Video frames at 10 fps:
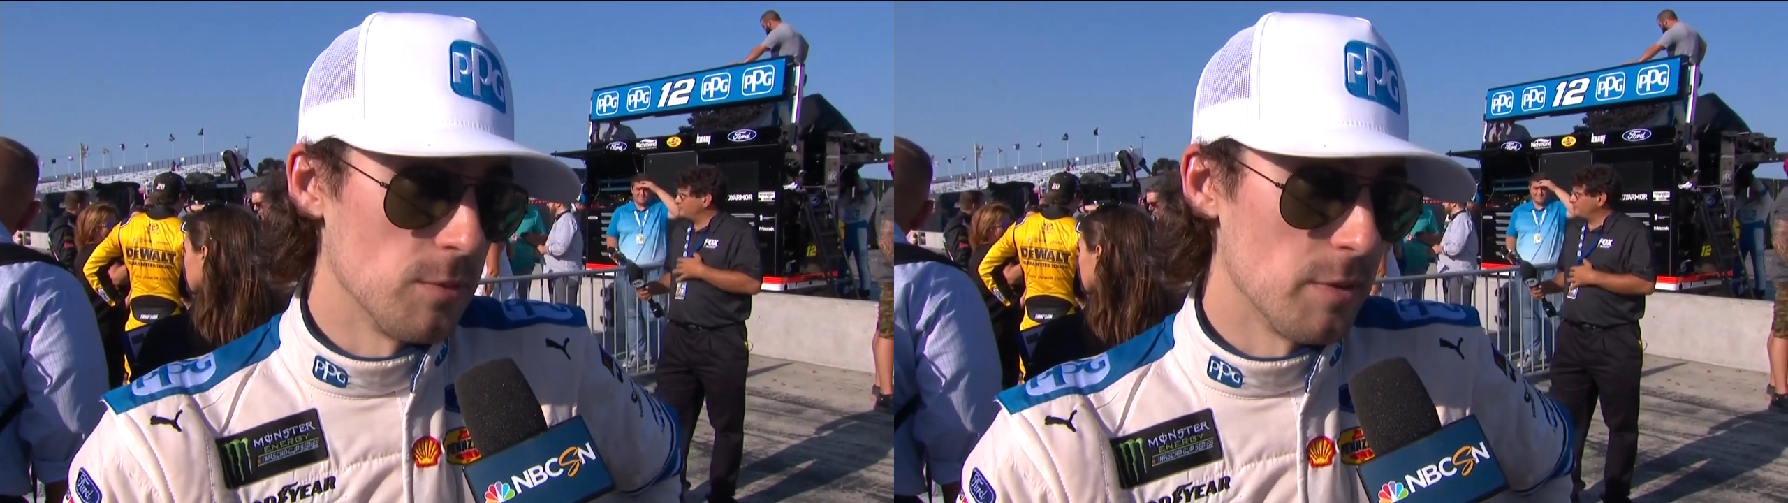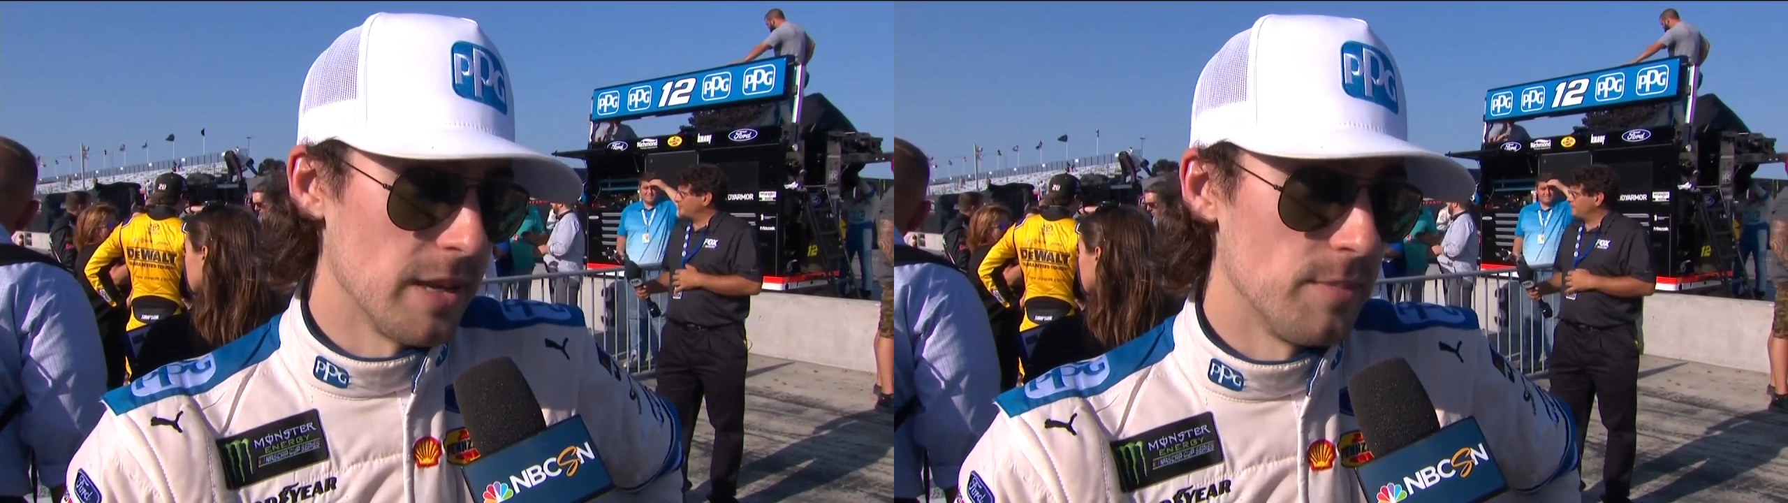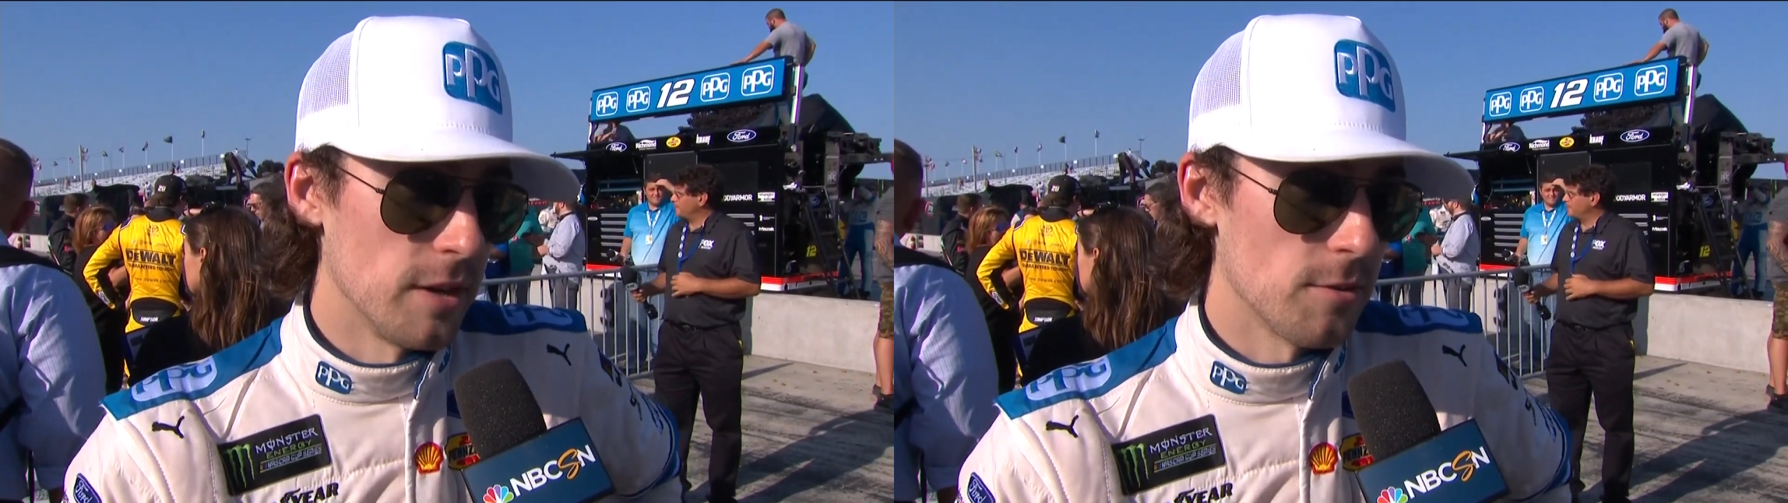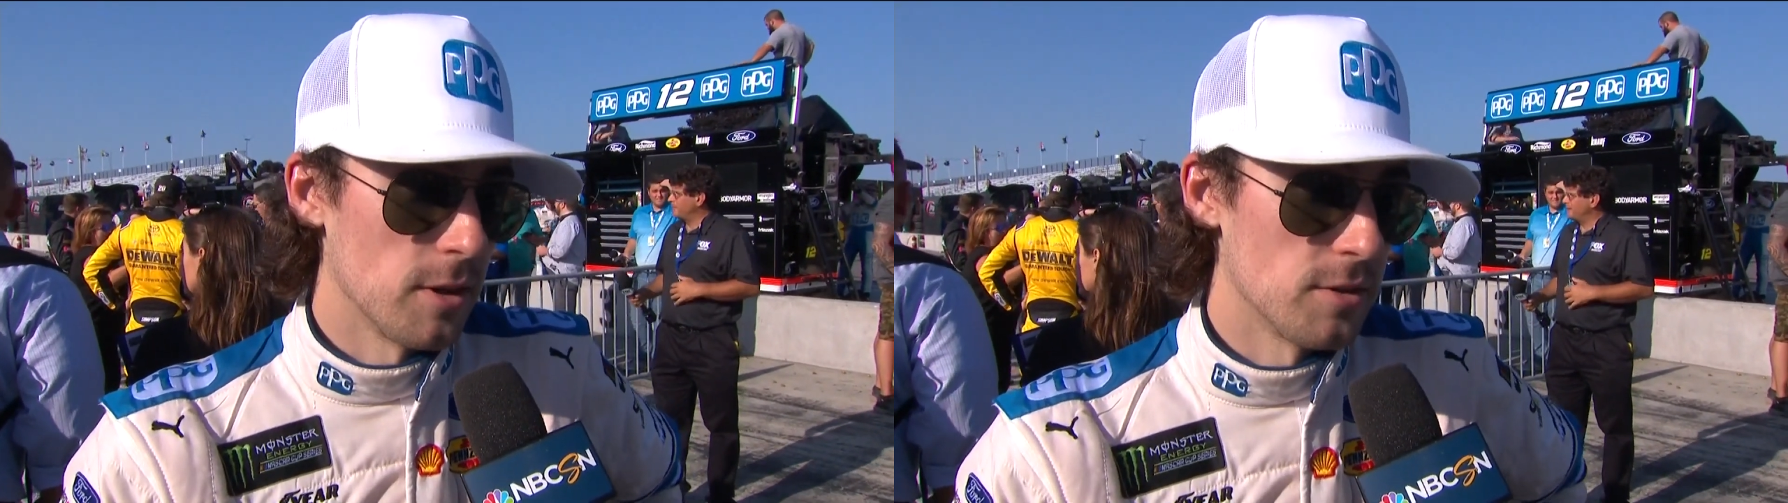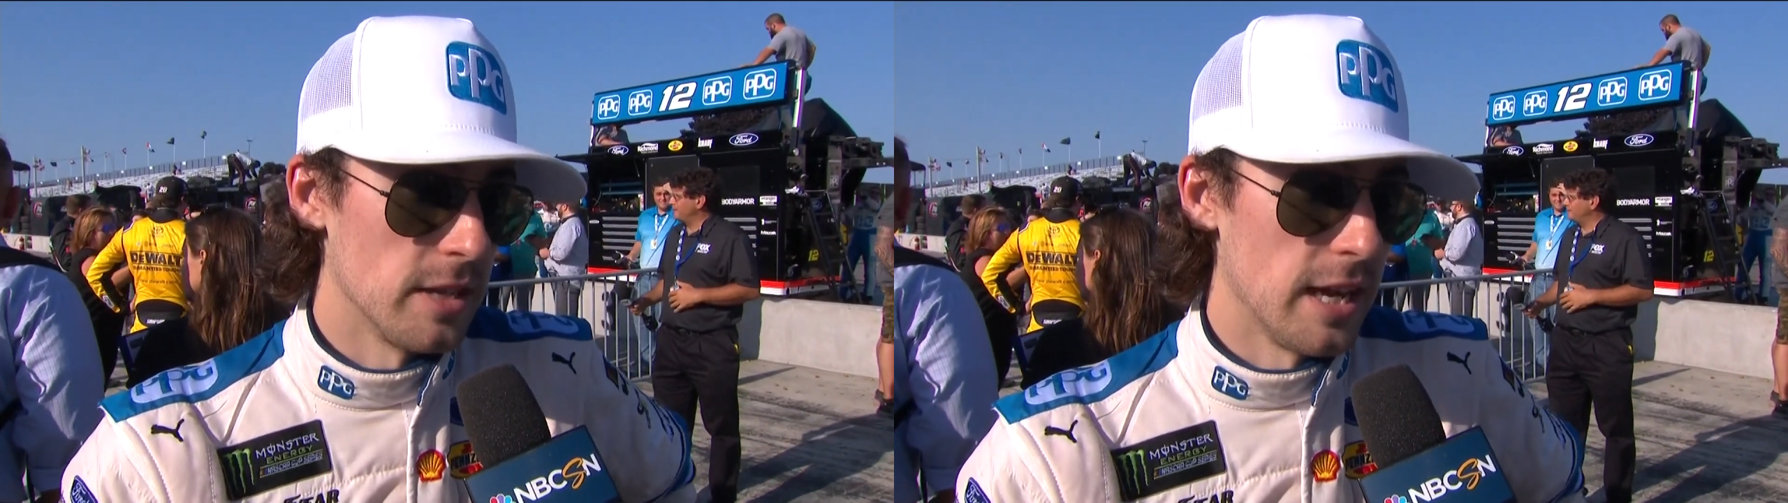and we made it better
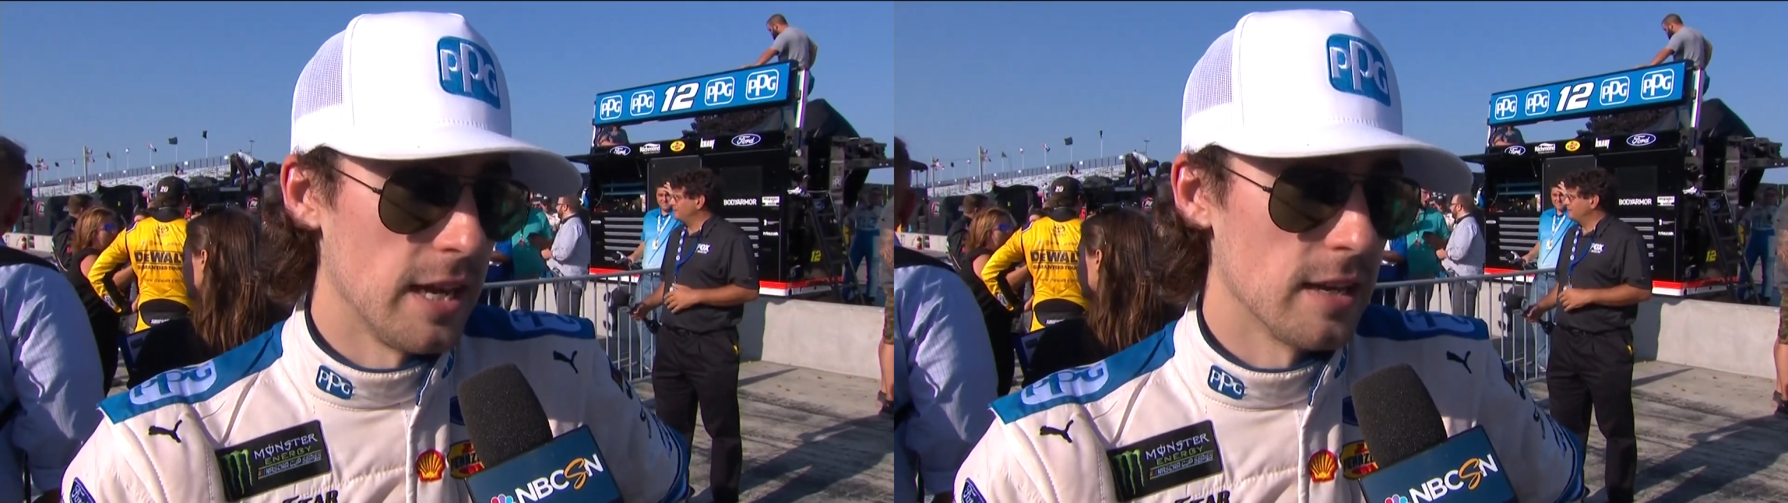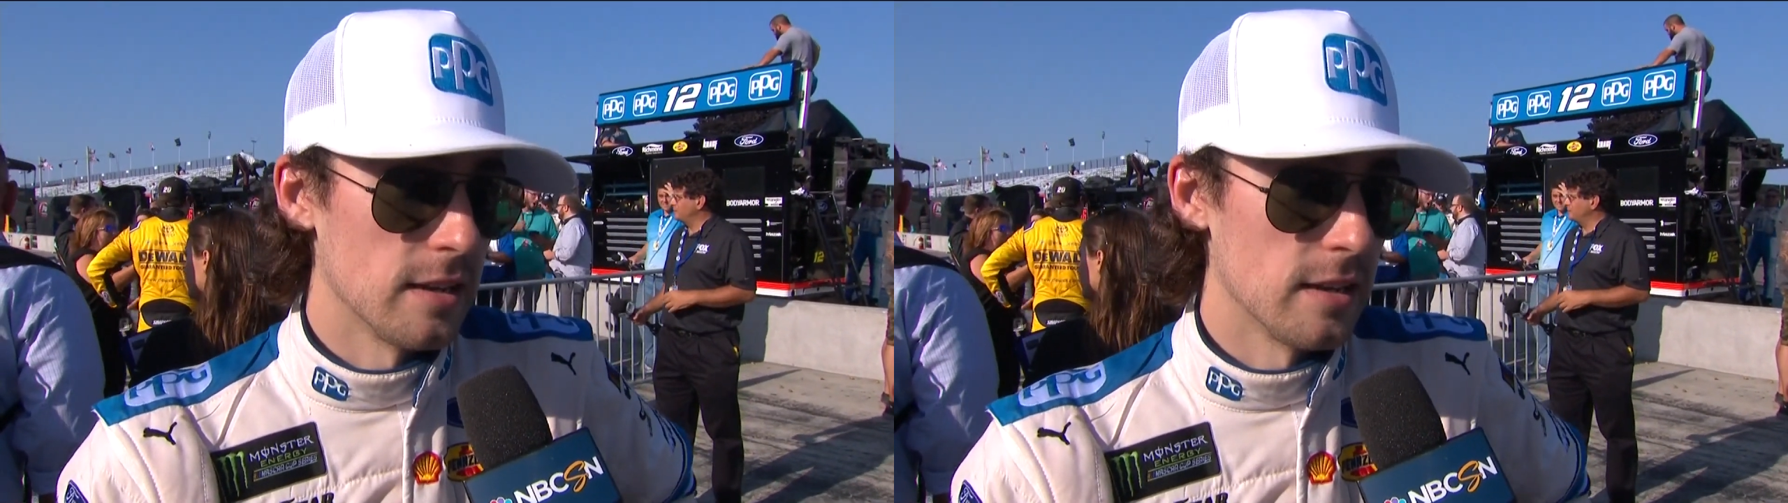throughout the day.